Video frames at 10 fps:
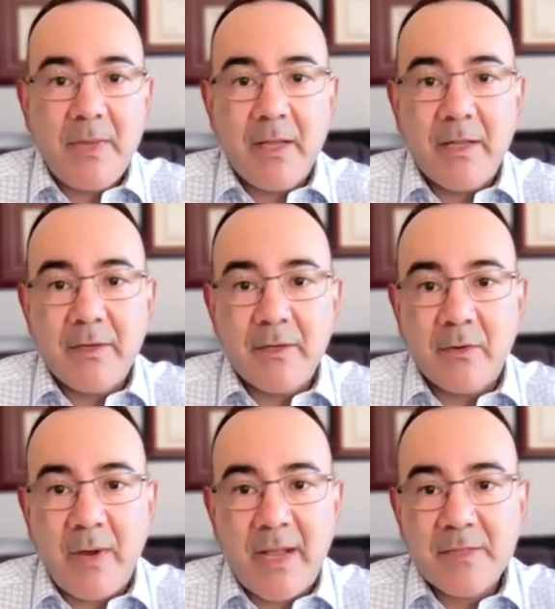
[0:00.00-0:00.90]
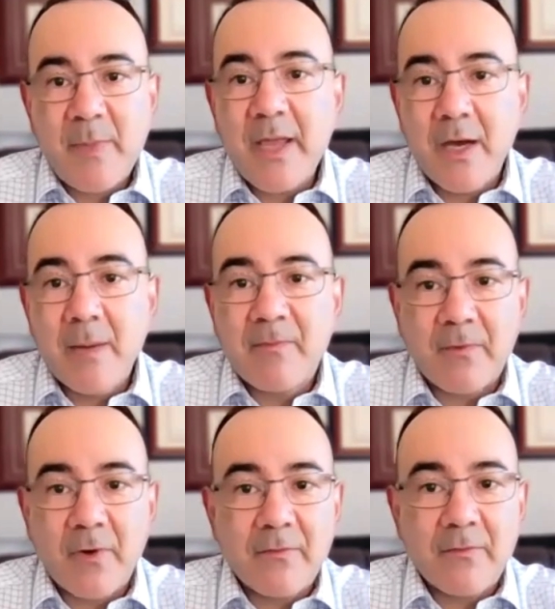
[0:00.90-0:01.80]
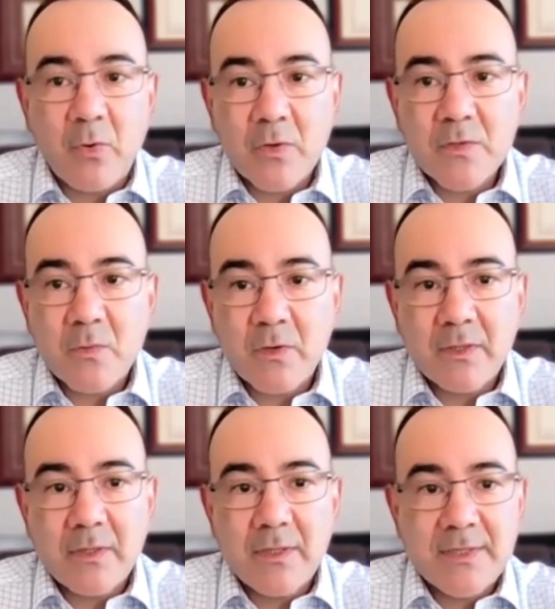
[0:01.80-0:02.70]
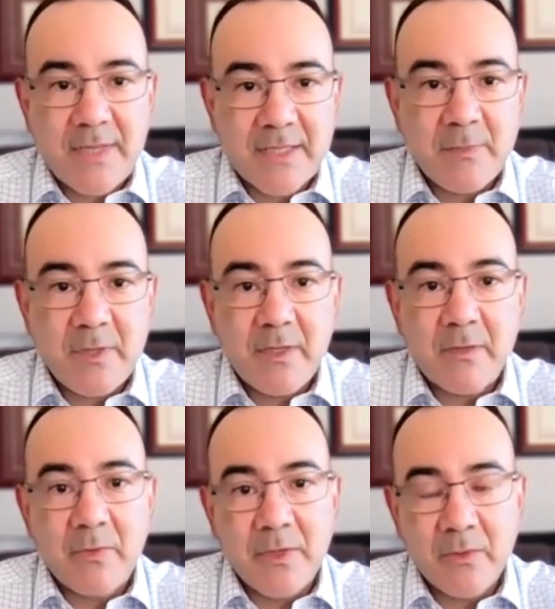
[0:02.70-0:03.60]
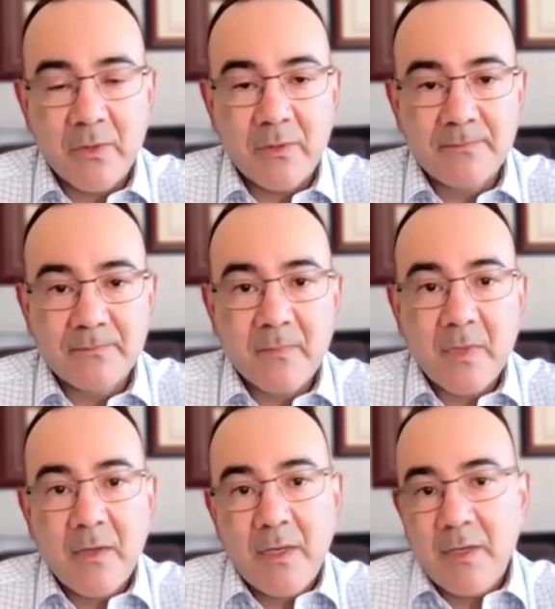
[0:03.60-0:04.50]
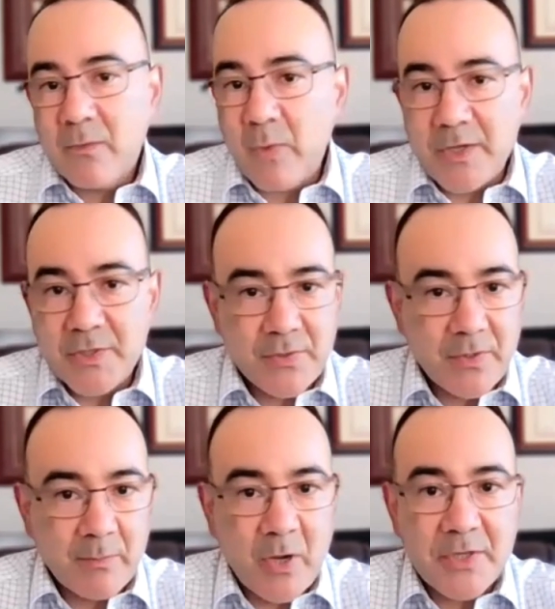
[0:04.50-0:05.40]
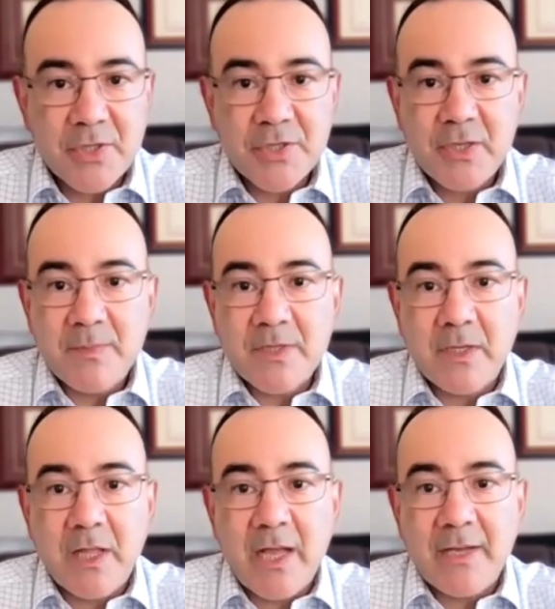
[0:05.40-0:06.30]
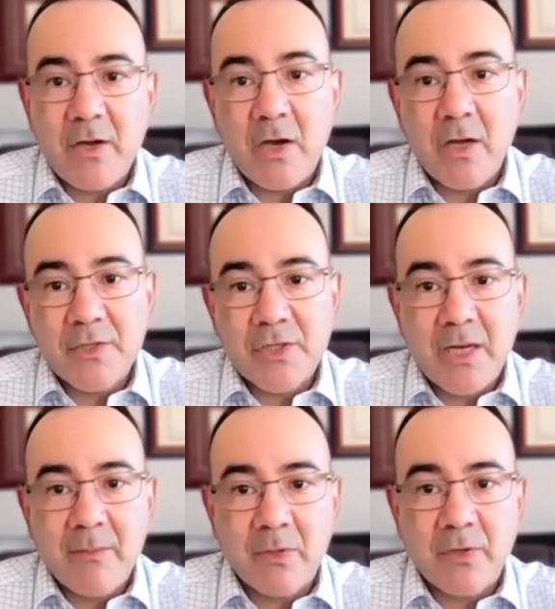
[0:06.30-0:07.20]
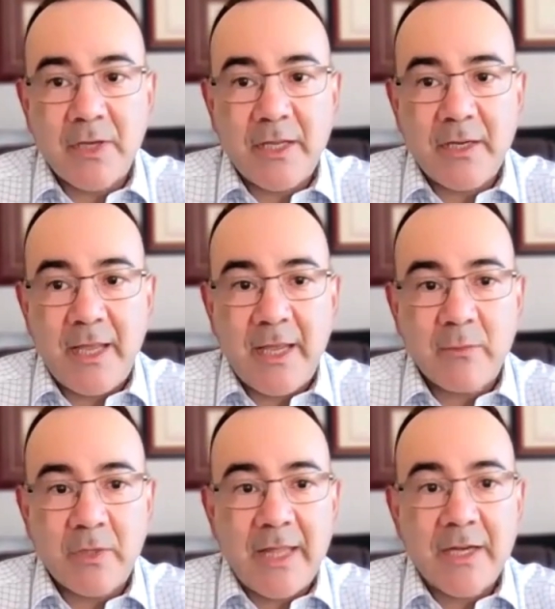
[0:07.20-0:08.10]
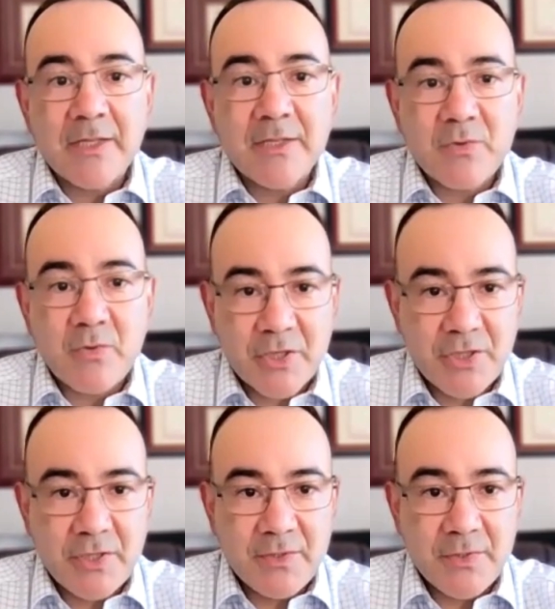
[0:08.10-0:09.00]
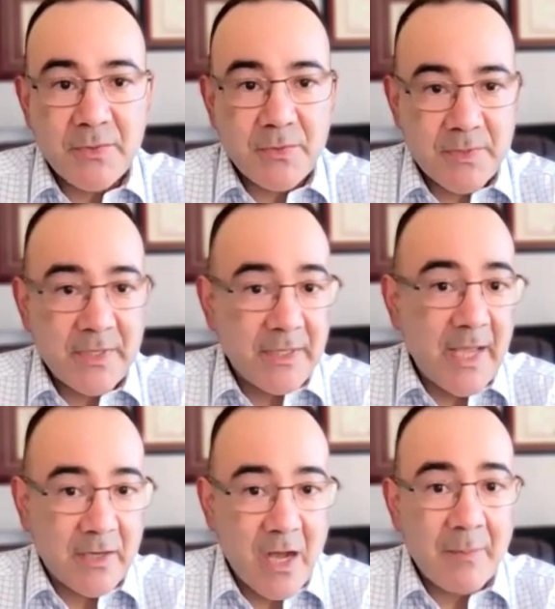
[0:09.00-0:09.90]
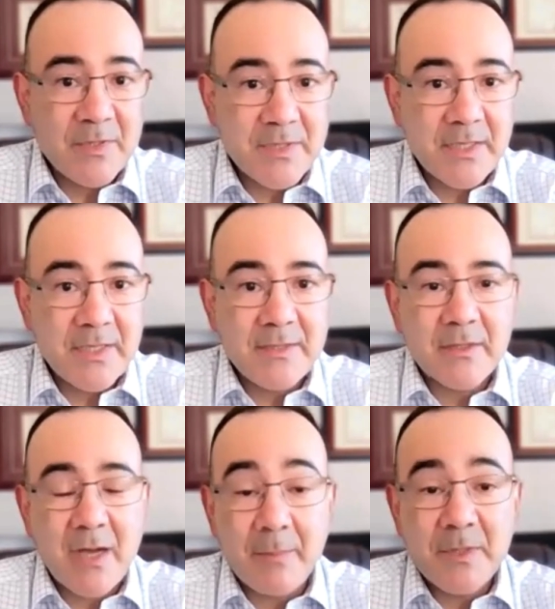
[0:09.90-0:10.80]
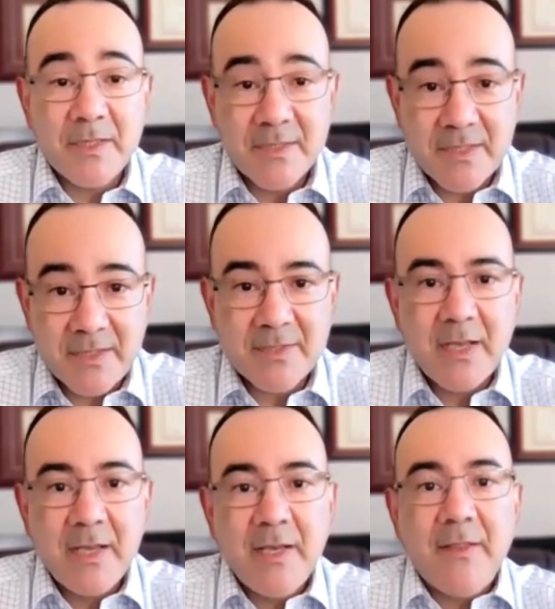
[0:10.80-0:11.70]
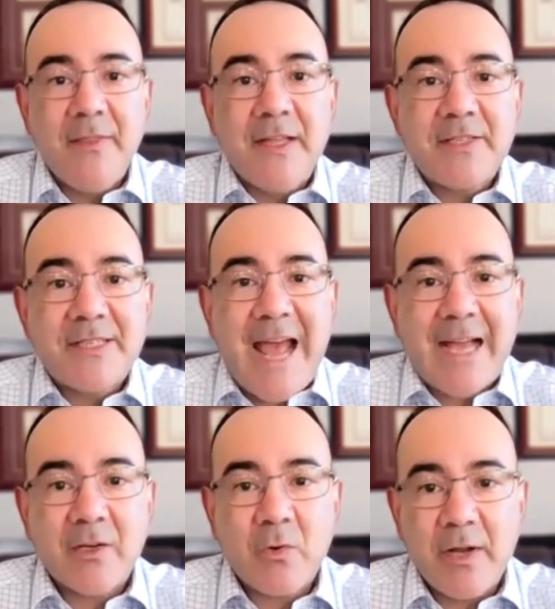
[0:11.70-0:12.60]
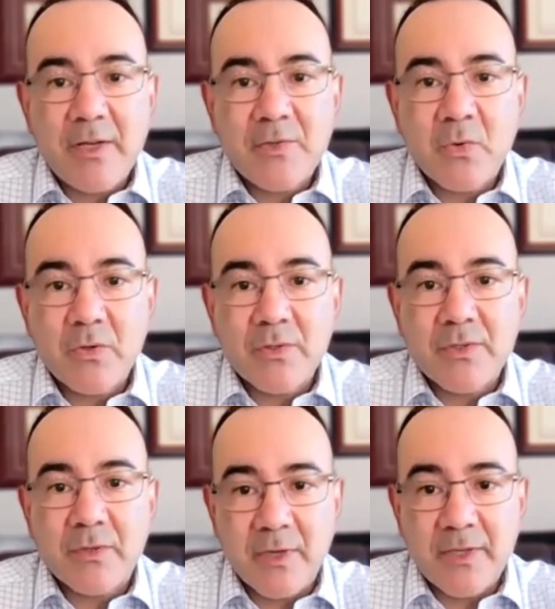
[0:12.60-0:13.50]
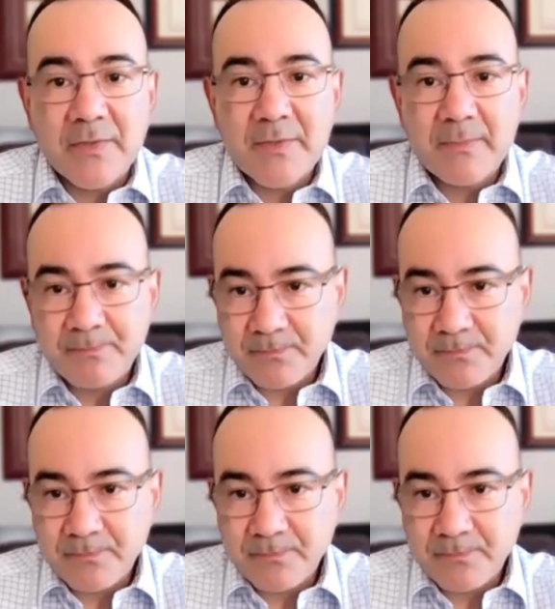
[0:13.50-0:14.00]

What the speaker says: and grants pay upfront for coursework, assessment, and renewal. Registered apprenticeships align on-the-job learning and related instruction to CDA competencies, then stack credit towards degrees.